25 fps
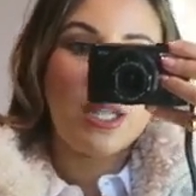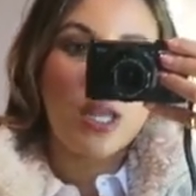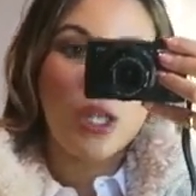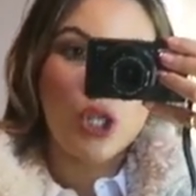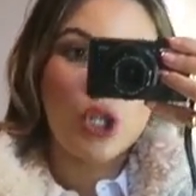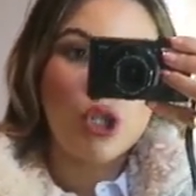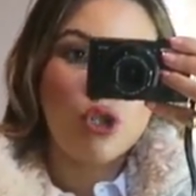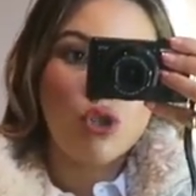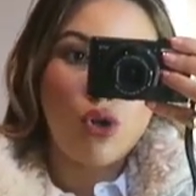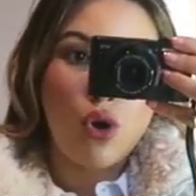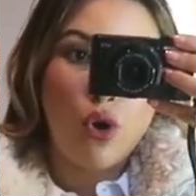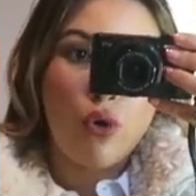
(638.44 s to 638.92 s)
to
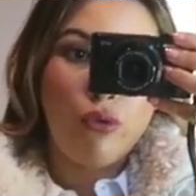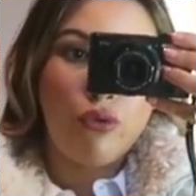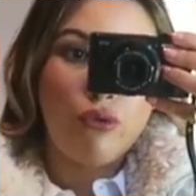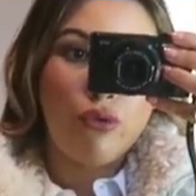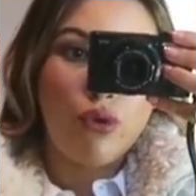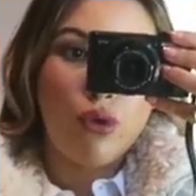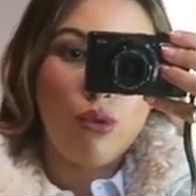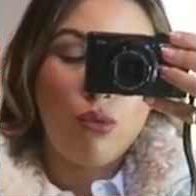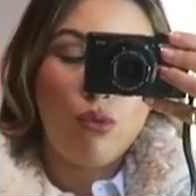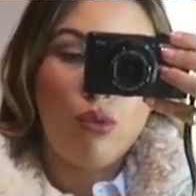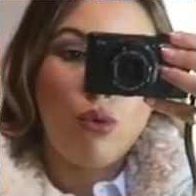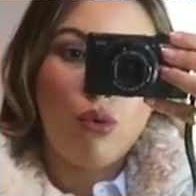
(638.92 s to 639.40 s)
take the dog
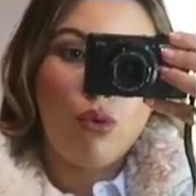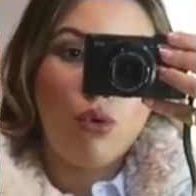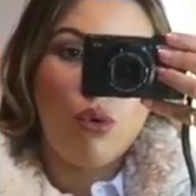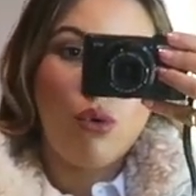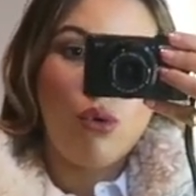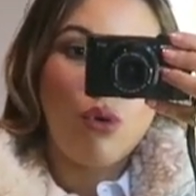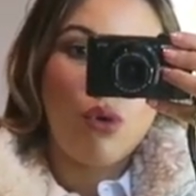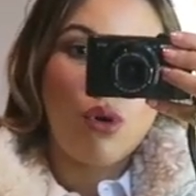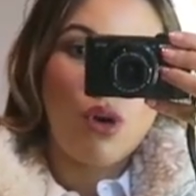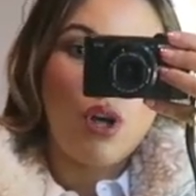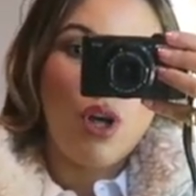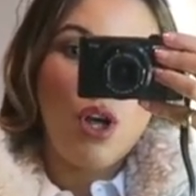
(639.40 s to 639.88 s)
for a
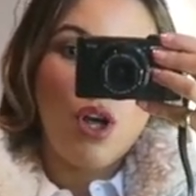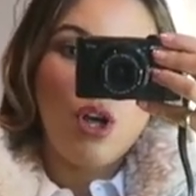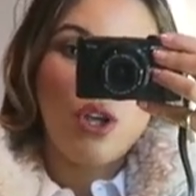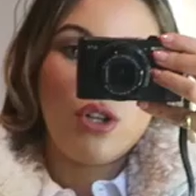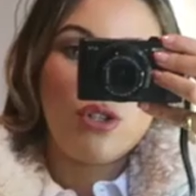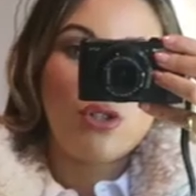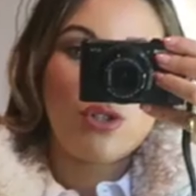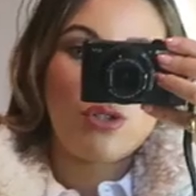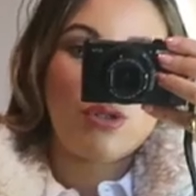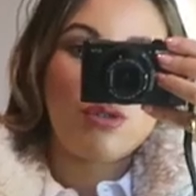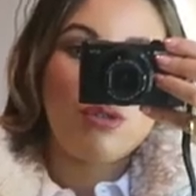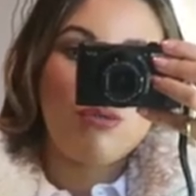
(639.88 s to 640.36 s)
walk,
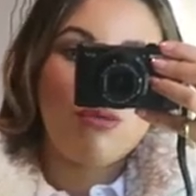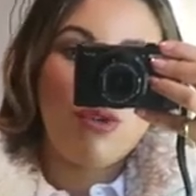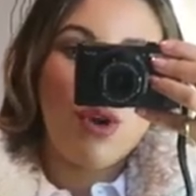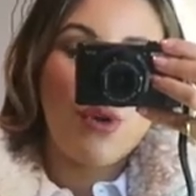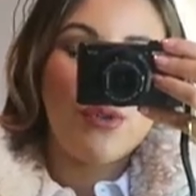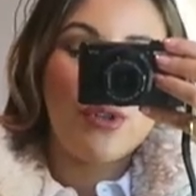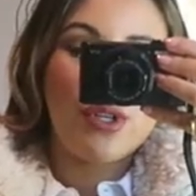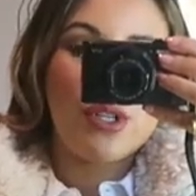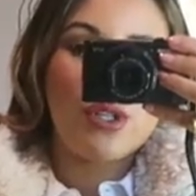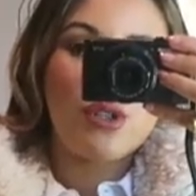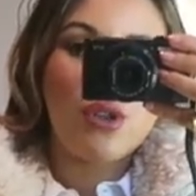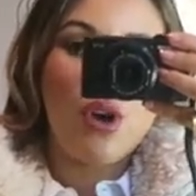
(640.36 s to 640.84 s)
just
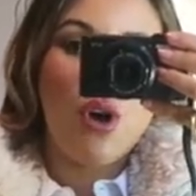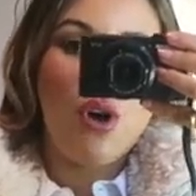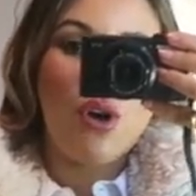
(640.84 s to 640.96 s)
throw this